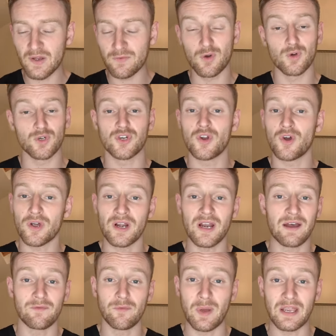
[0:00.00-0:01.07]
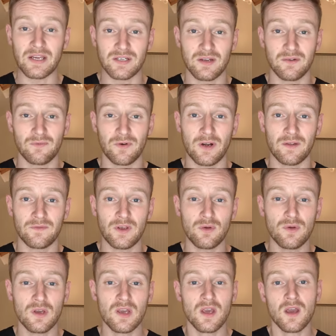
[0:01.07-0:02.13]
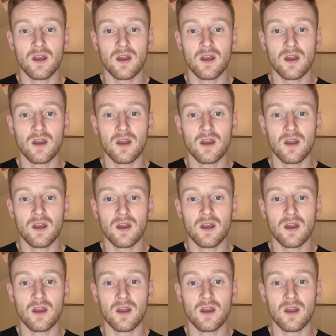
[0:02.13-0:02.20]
Of course, you're not going to have a patient in front of you,